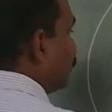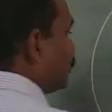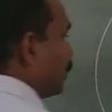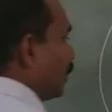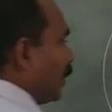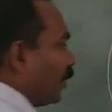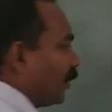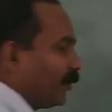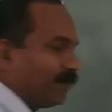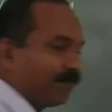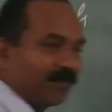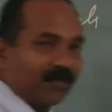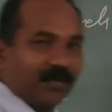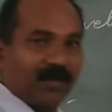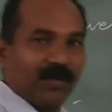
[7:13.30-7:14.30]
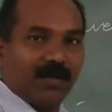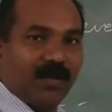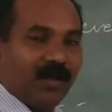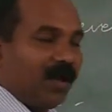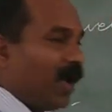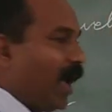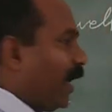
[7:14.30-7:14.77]
is here
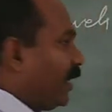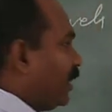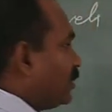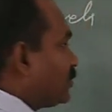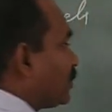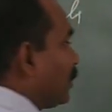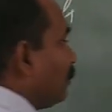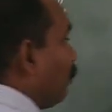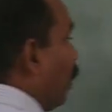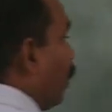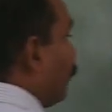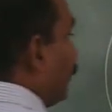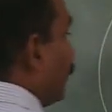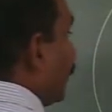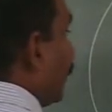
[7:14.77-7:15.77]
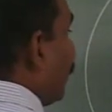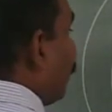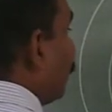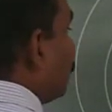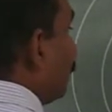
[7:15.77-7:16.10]
and is revolving around